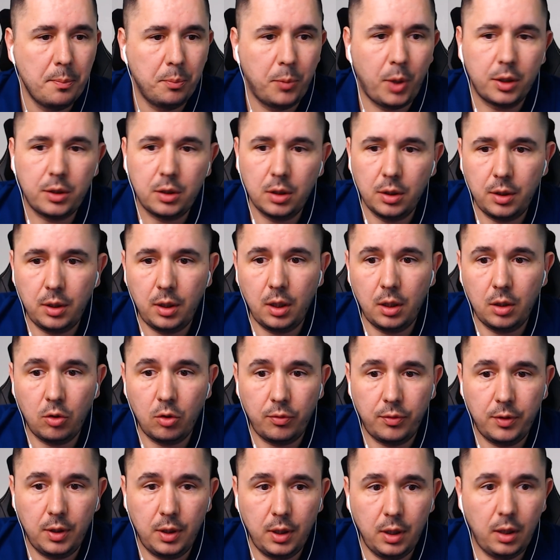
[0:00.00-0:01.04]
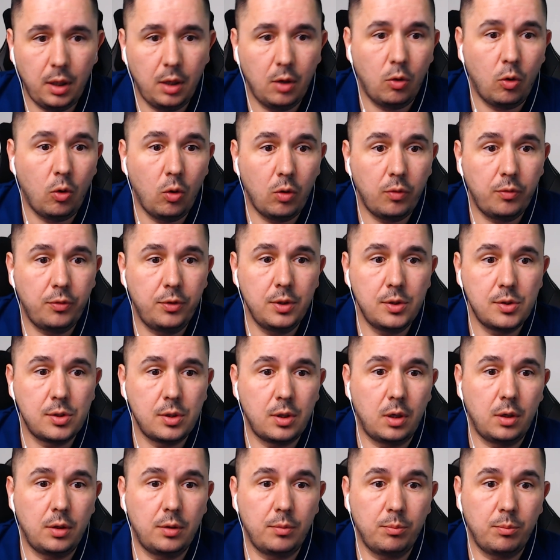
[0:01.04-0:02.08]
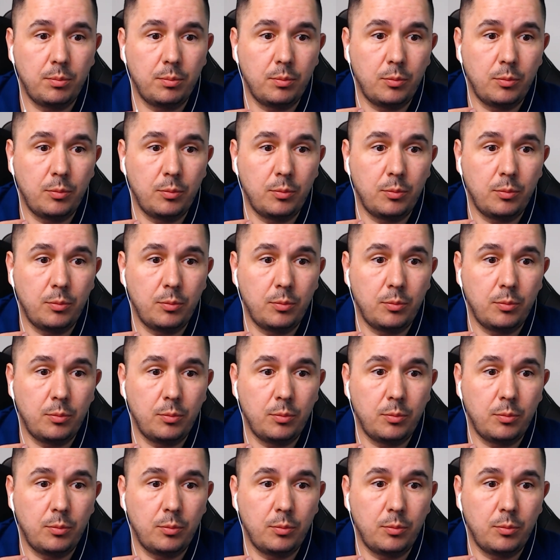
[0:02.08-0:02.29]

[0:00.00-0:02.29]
But at the end of the day, all of these are,